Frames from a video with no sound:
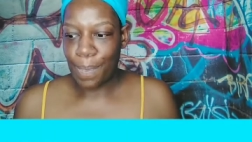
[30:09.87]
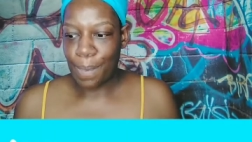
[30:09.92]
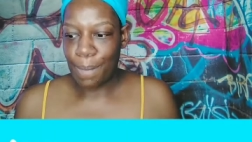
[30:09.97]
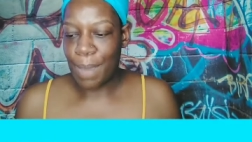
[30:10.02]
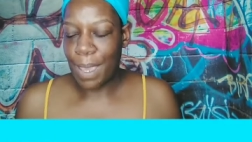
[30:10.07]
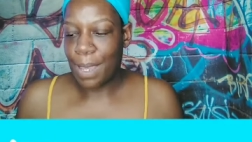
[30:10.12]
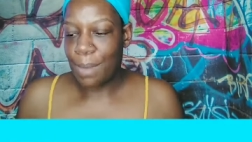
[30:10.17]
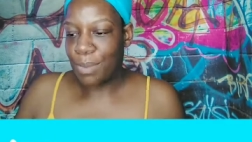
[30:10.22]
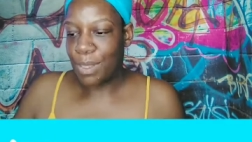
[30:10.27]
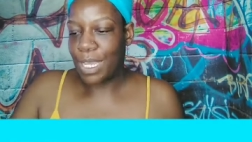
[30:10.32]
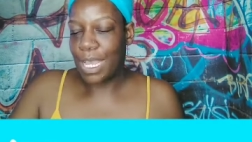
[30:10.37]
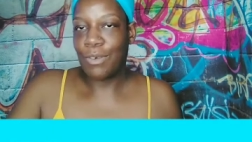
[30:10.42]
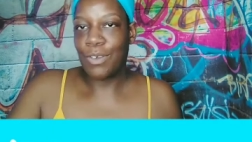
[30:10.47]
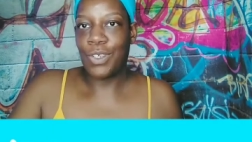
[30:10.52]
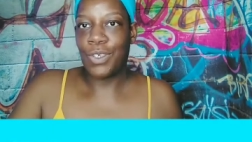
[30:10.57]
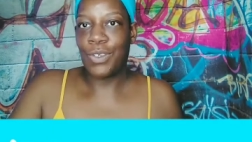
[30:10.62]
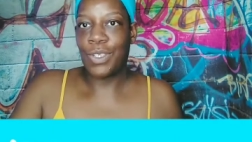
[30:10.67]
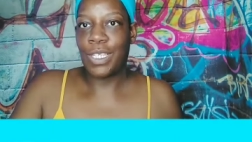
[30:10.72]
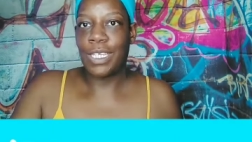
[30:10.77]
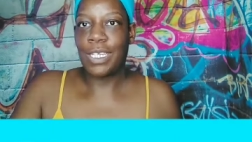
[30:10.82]
makeup look I
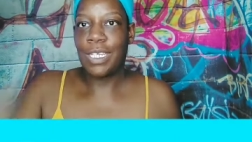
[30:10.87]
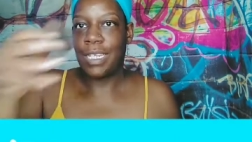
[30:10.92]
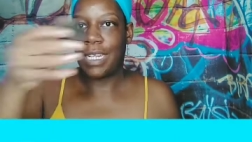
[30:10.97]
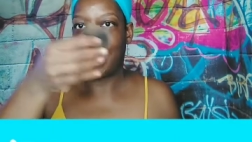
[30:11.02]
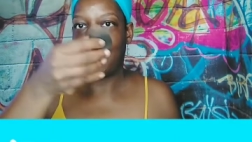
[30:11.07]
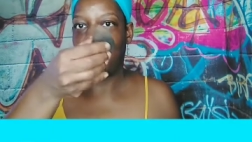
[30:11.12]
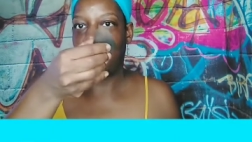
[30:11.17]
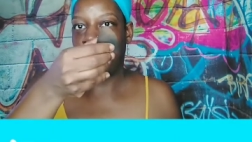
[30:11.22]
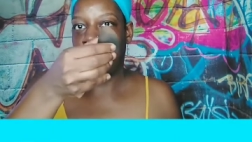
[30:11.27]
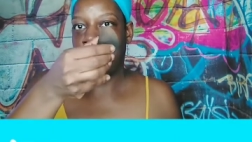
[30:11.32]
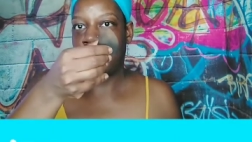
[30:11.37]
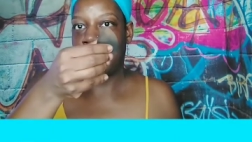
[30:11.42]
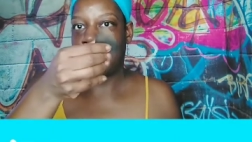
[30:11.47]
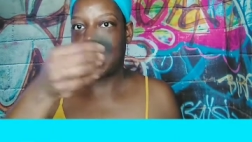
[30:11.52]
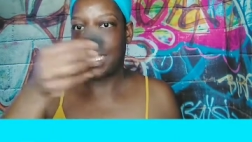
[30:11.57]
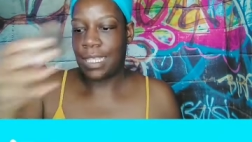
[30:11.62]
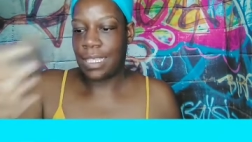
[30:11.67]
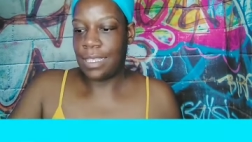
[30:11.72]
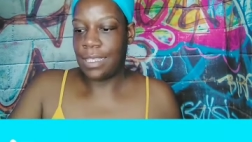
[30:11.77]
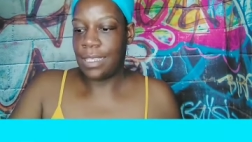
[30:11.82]
was using, I used
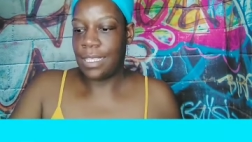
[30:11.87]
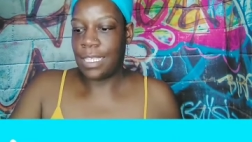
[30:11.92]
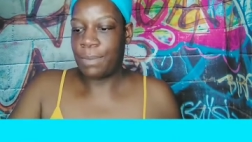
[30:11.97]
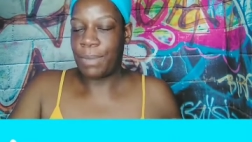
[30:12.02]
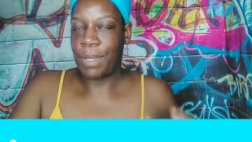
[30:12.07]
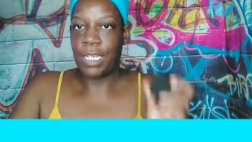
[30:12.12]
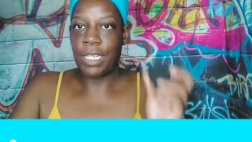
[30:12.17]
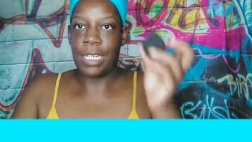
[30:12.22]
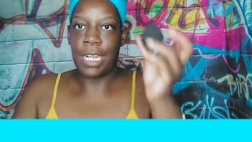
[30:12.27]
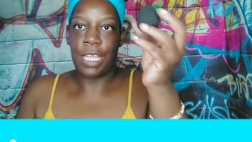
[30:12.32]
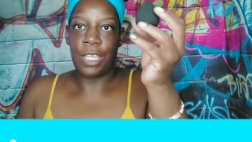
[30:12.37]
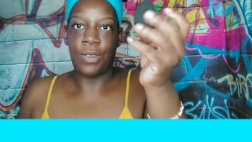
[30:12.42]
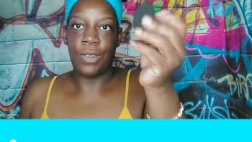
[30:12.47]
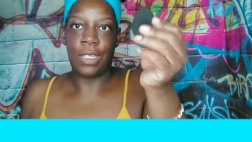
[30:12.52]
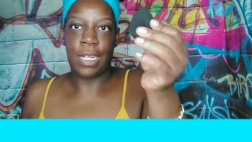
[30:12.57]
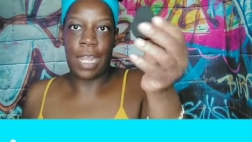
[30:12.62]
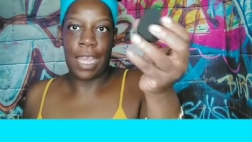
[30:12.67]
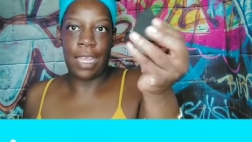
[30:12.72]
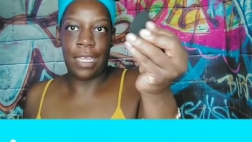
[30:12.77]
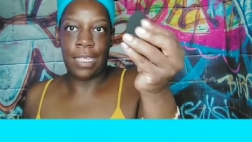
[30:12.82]
this sponge that I used,
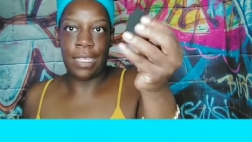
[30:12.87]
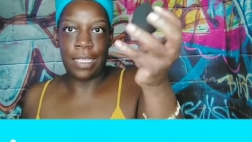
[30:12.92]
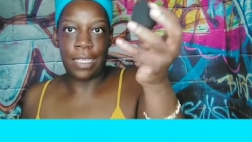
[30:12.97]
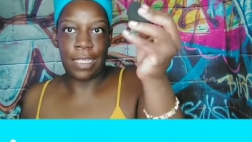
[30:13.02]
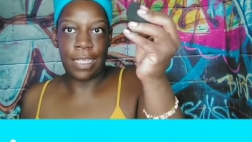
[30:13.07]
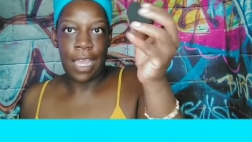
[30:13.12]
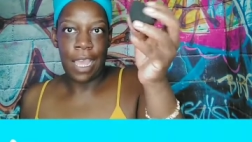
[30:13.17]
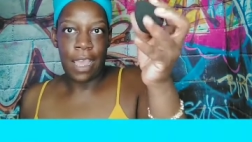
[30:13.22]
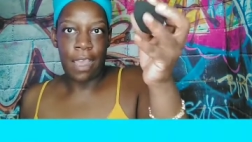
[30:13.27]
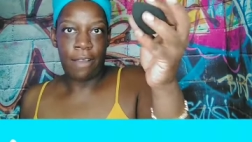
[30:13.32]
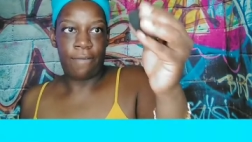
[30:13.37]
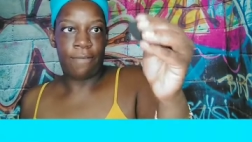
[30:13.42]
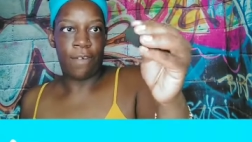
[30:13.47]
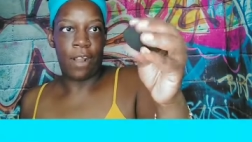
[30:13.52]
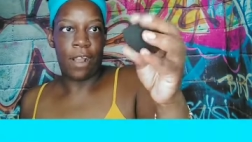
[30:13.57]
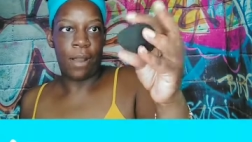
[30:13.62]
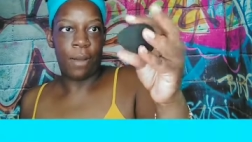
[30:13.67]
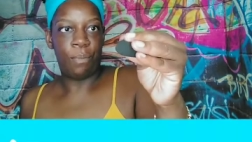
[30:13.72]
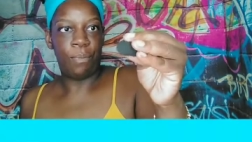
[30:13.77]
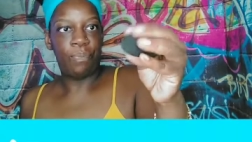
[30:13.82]
and that is
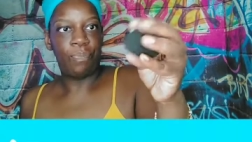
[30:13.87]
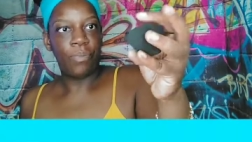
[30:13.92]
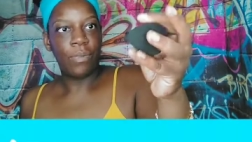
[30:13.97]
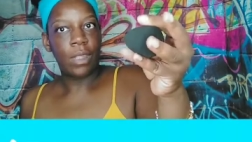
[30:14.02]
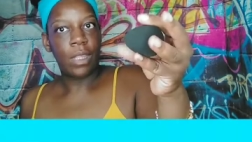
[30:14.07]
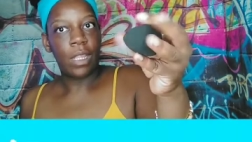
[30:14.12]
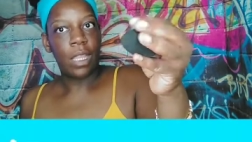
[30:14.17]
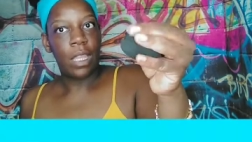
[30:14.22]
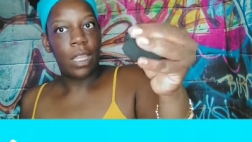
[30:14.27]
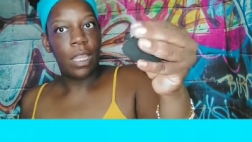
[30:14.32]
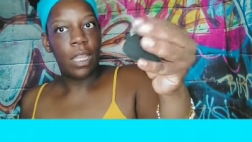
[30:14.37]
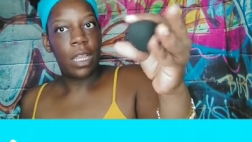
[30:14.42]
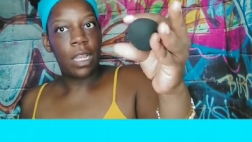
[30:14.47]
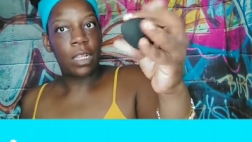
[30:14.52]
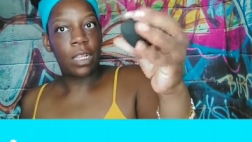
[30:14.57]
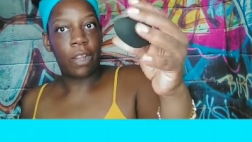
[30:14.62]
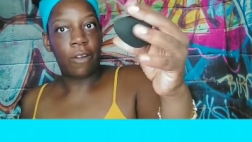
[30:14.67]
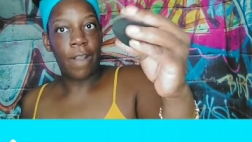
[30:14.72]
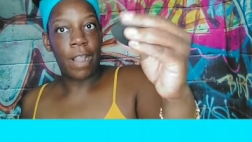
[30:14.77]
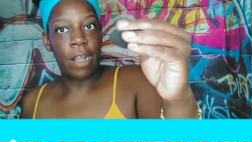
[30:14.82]
from
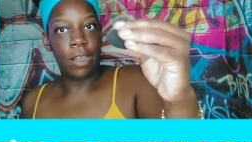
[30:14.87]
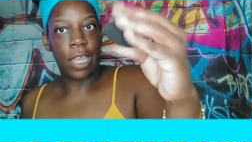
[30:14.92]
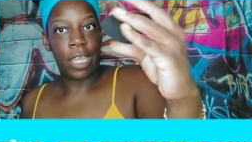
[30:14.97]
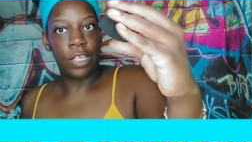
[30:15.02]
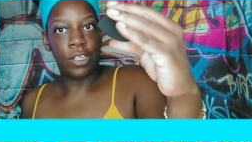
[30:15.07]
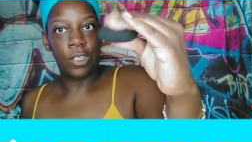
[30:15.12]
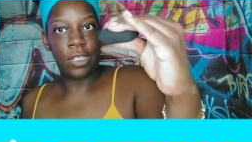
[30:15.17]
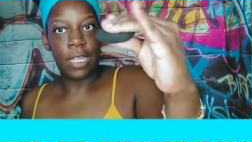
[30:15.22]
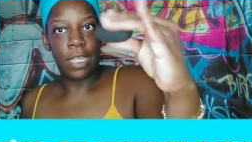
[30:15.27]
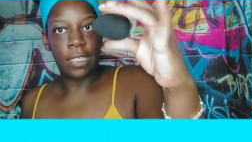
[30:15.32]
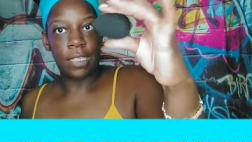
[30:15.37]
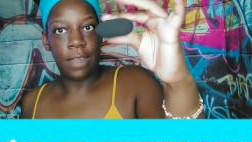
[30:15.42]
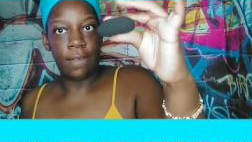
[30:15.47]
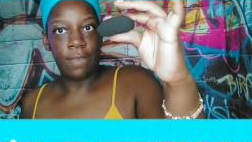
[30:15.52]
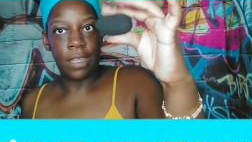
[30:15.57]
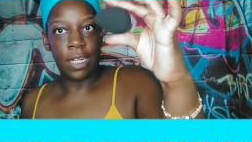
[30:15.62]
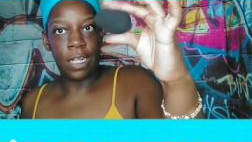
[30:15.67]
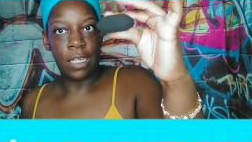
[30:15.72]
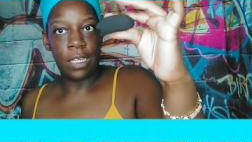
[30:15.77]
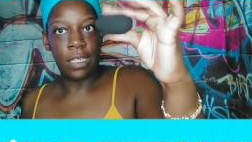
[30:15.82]
the crayon case. You see how
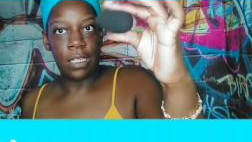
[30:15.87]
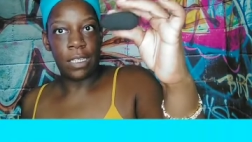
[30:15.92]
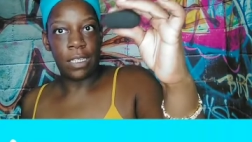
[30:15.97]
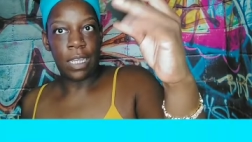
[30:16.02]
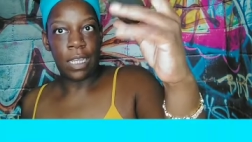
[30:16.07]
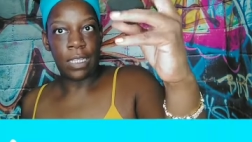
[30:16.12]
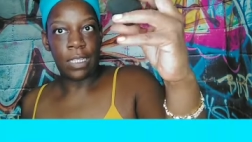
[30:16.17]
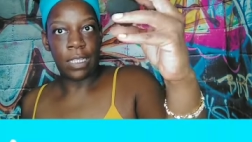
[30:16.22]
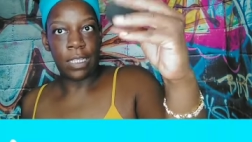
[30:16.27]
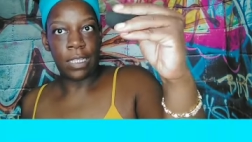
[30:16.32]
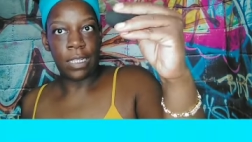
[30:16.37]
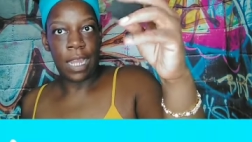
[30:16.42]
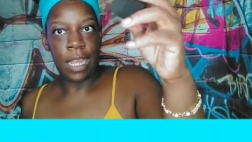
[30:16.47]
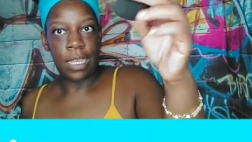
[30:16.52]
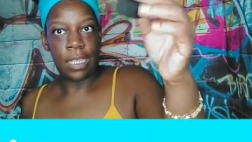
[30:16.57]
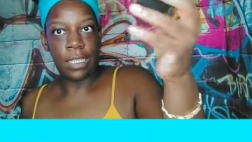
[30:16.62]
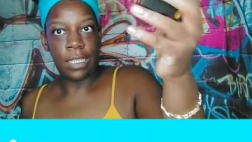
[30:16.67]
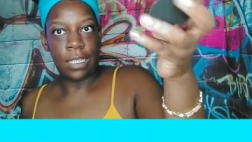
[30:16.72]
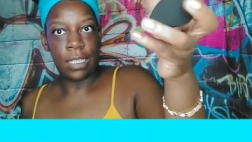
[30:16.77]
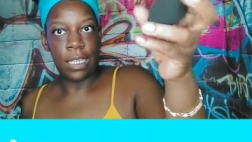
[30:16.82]
soft that is? Yes, it's
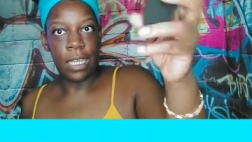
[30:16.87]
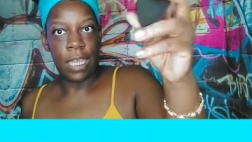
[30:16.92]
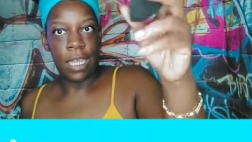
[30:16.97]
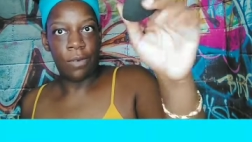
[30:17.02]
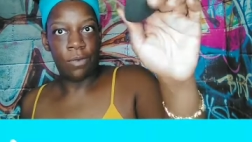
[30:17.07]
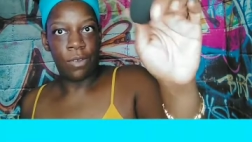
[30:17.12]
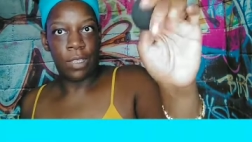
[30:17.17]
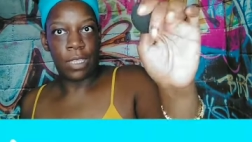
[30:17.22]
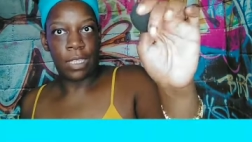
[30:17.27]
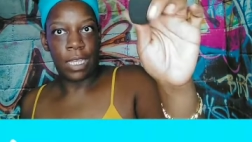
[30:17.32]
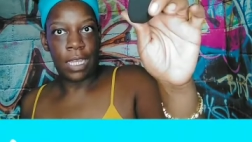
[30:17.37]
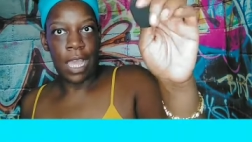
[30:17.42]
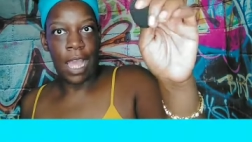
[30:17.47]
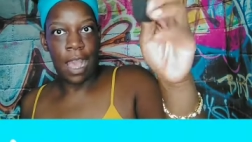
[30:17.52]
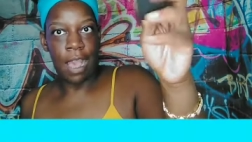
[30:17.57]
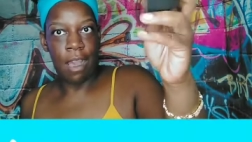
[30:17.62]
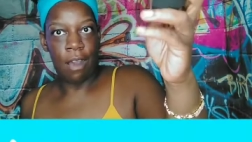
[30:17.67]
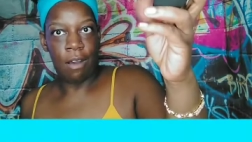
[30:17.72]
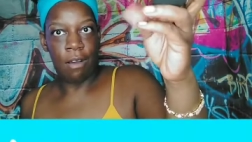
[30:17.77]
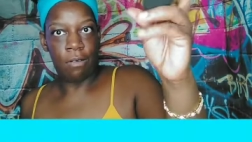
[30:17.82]
nice. We'll see
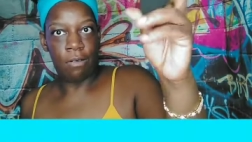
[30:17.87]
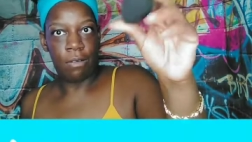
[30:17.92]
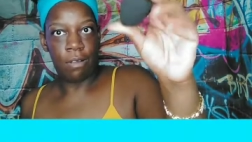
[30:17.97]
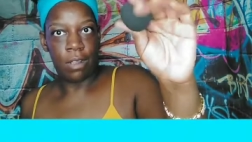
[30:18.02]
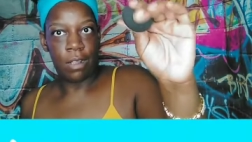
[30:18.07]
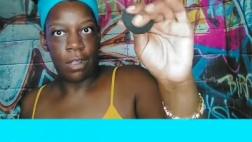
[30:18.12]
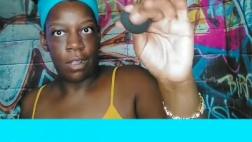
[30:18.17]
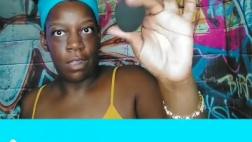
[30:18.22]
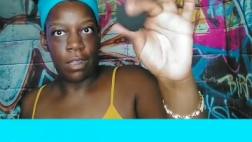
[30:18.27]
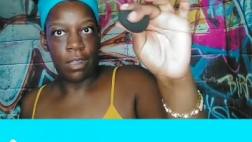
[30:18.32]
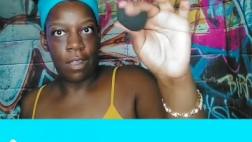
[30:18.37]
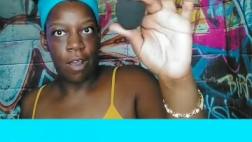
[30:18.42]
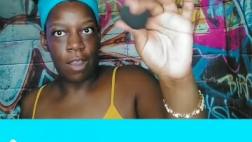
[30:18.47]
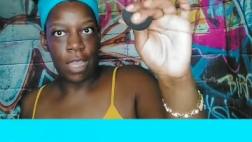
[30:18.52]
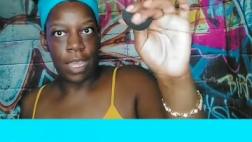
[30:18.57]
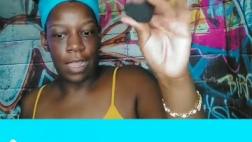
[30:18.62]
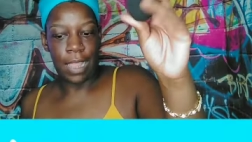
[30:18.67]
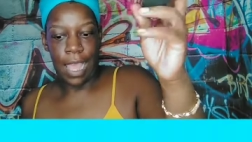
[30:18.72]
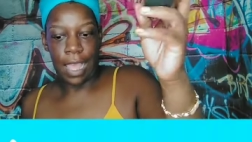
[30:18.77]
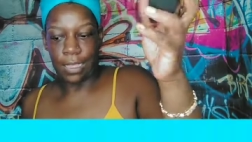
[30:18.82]
how long
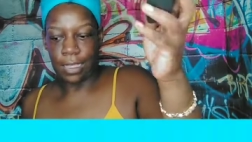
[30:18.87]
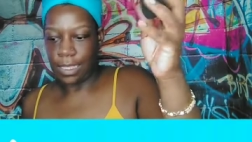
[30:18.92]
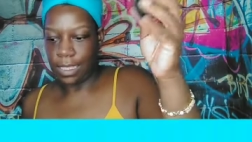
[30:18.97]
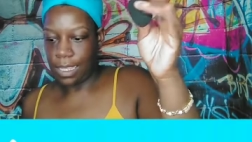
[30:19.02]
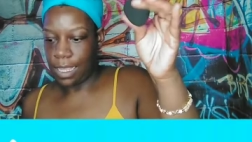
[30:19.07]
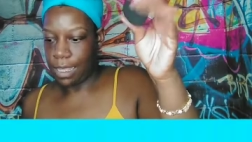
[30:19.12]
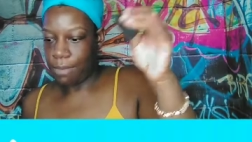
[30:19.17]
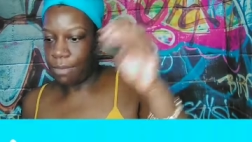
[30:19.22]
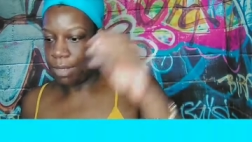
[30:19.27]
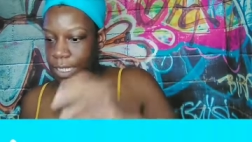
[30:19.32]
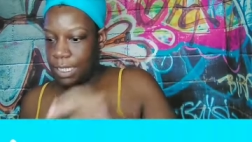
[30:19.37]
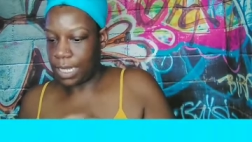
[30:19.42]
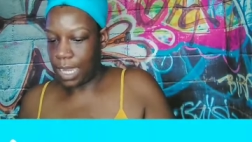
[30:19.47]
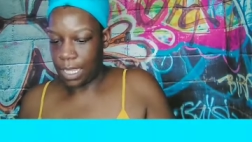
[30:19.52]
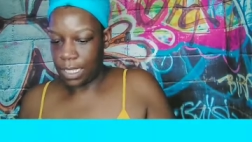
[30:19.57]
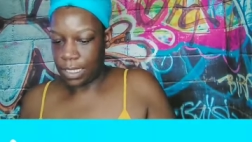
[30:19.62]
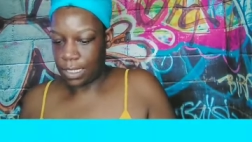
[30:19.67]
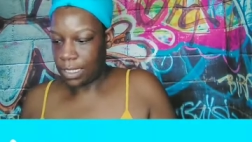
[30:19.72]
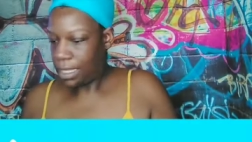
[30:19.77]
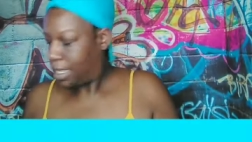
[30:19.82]
it lasts, but it's
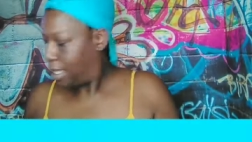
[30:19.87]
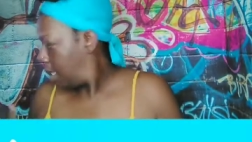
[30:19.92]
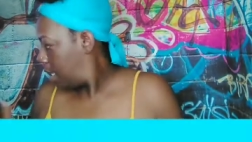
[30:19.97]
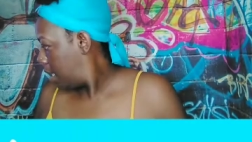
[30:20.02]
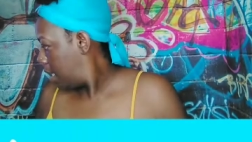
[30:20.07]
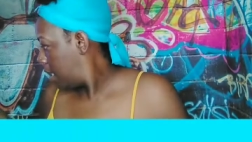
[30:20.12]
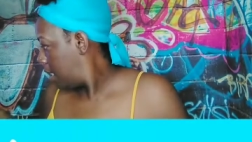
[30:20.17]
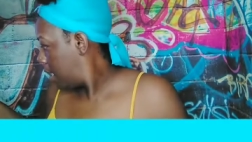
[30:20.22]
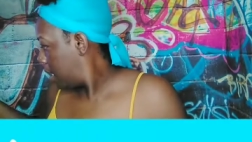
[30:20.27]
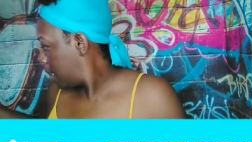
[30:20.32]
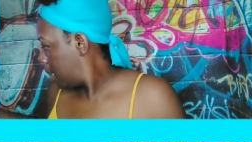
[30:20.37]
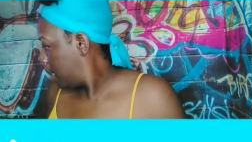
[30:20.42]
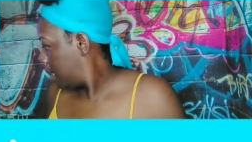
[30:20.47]
nice. I like